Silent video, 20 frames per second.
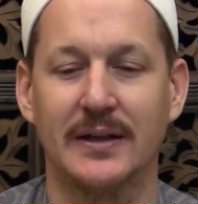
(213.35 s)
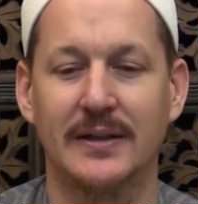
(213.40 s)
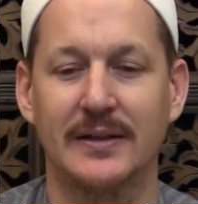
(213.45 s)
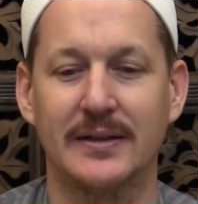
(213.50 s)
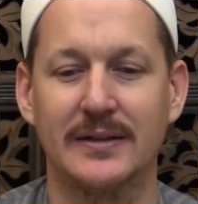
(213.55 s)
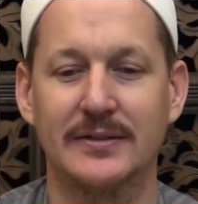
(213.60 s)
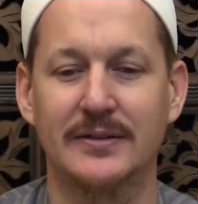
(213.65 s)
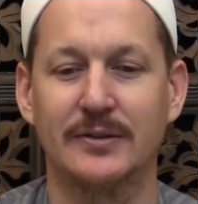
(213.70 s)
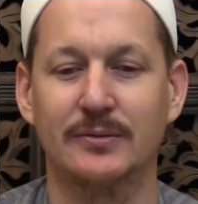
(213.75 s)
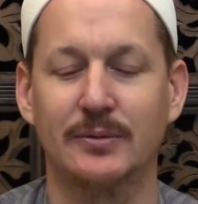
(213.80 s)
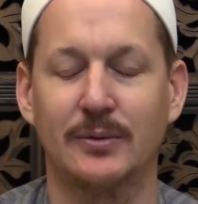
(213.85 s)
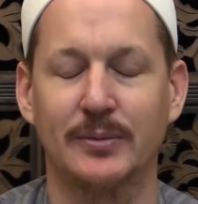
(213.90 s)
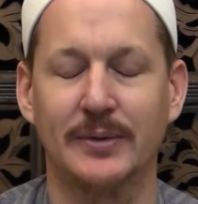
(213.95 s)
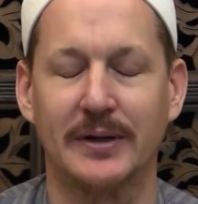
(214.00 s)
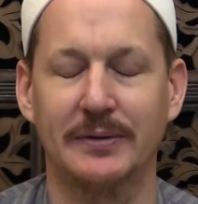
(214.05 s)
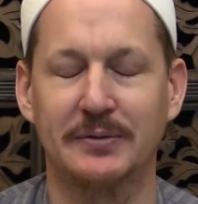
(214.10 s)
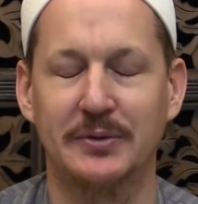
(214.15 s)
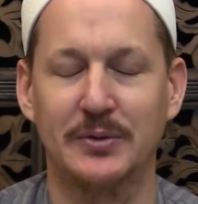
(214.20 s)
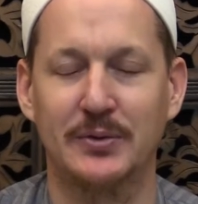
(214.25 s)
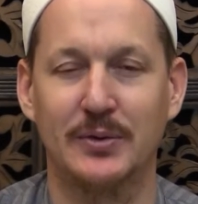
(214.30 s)
This is what we
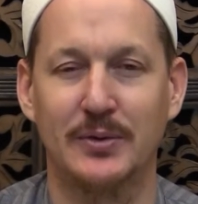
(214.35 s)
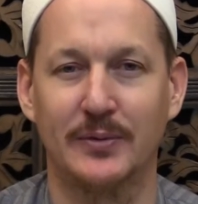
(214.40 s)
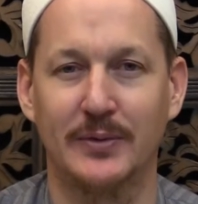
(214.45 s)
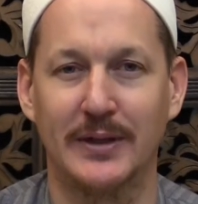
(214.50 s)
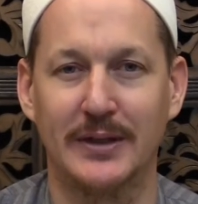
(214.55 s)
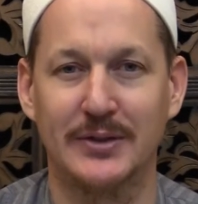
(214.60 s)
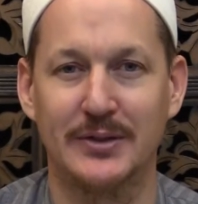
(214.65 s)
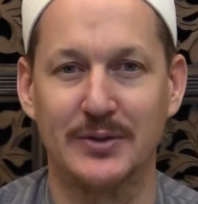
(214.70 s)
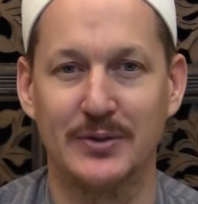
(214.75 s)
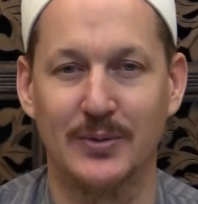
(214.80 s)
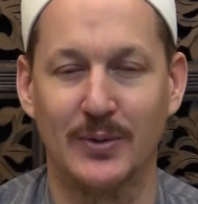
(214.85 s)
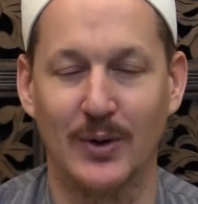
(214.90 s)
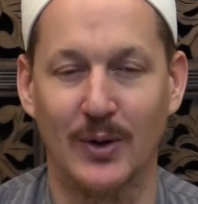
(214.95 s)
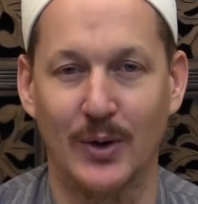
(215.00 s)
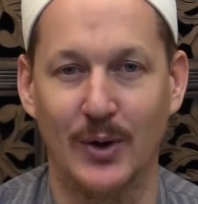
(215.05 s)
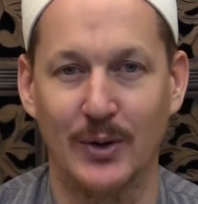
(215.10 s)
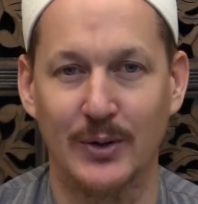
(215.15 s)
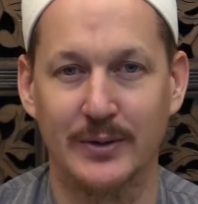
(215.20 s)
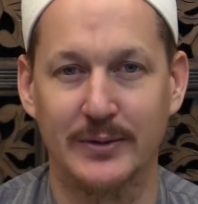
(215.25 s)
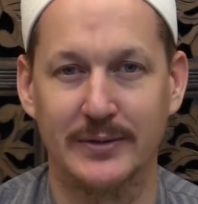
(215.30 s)
have to do in relation to our
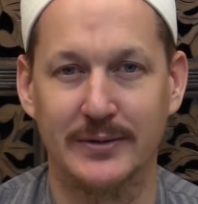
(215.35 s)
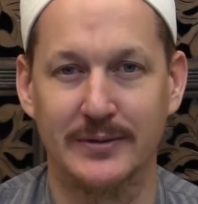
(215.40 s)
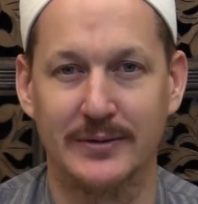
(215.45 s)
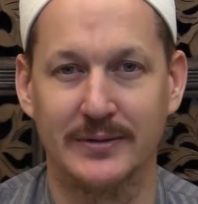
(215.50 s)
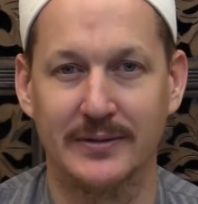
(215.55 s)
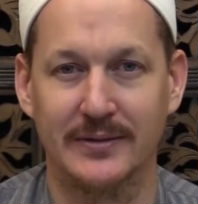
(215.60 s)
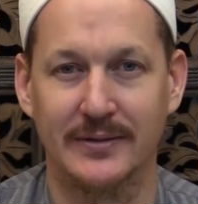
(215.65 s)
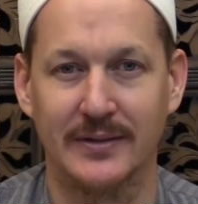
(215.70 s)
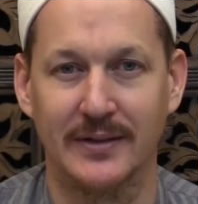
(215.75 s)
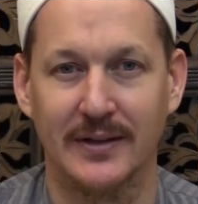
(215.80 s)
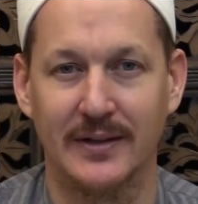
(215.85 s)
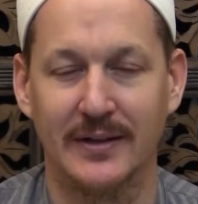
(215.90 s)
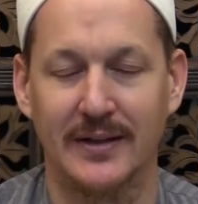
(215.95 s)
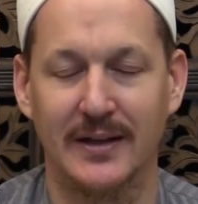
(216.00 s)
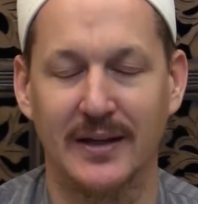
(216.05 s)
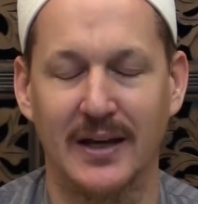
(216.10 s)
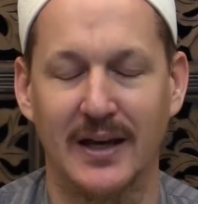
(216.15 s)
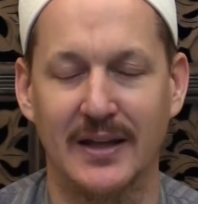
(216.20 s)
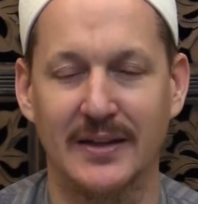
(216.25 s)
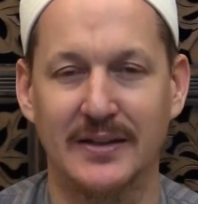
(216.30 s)
hearts
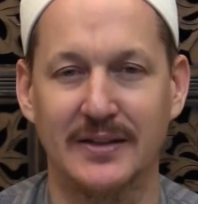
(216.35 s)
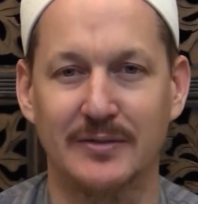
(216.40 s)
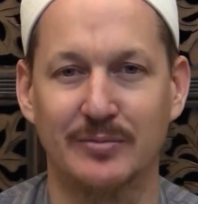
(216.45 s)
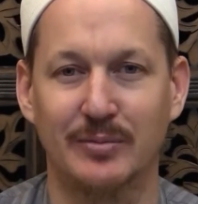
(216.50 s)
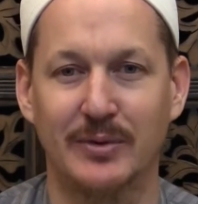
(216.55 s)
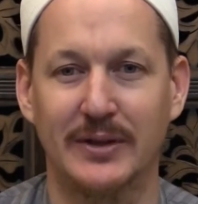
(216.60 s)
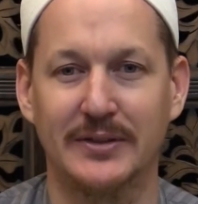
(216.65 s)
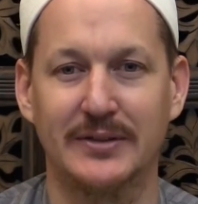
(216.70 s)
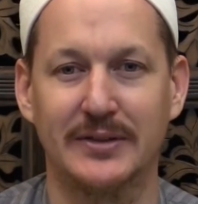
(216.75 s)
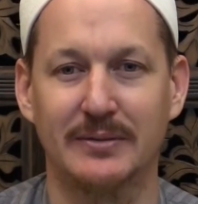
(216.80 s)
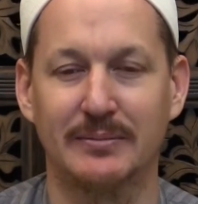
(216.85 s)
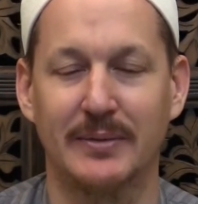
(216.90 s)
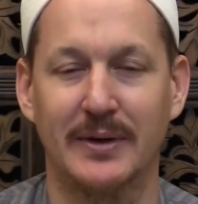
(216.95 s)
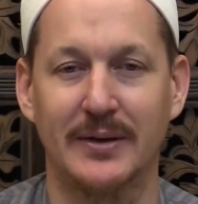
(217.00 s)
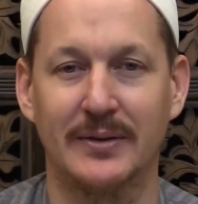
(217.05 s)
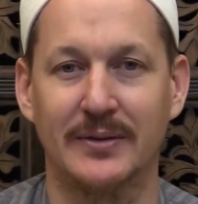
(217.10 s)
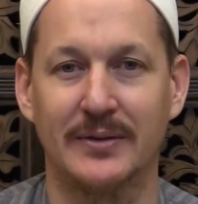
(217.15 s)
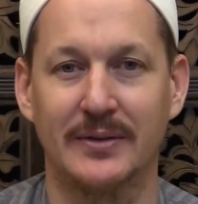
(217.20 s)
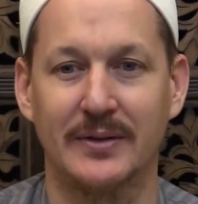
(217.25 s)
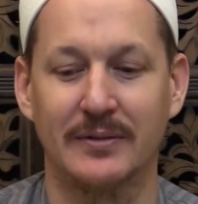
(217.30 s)
and this blessed
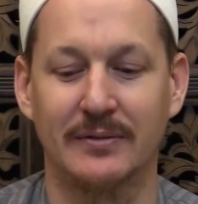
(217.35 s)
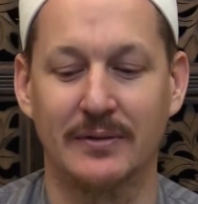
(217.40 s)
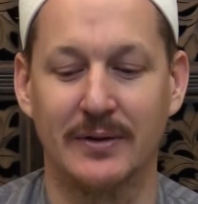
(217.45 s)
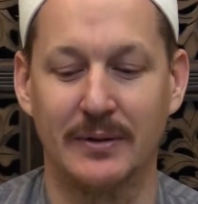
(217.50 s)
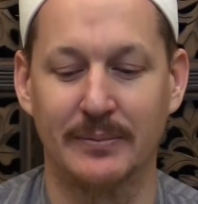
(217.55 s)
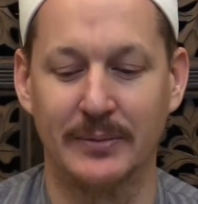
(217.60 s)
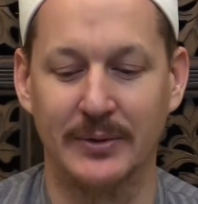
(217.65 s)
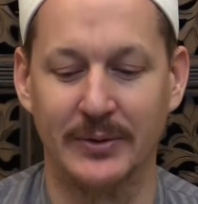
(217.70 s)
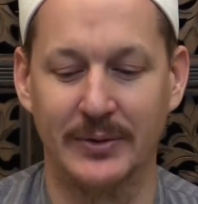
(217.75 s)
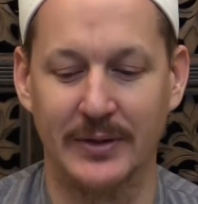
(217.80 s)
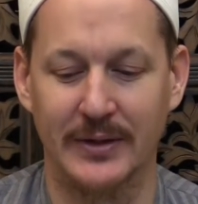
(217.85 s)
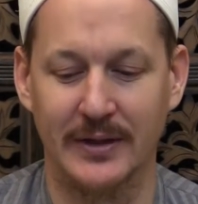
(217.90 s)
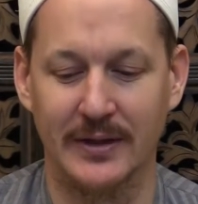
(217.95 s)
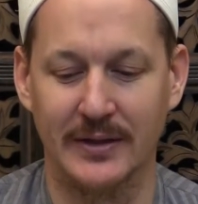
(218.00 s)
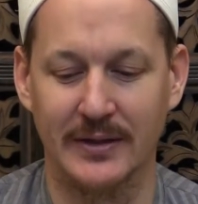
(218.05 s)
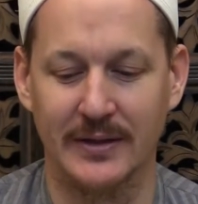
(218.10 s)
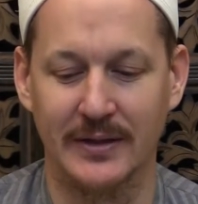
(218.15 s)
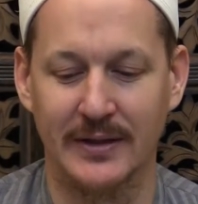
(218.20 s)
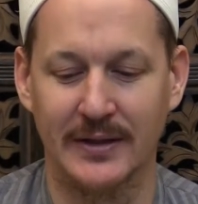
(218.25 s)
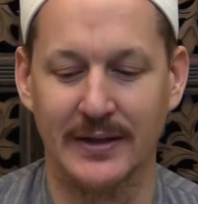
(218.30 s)
month of
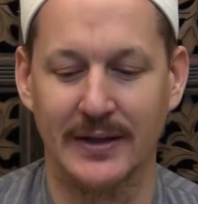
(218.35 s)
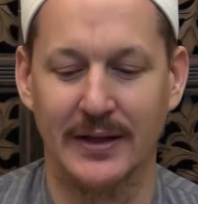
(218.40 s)
Ramadan.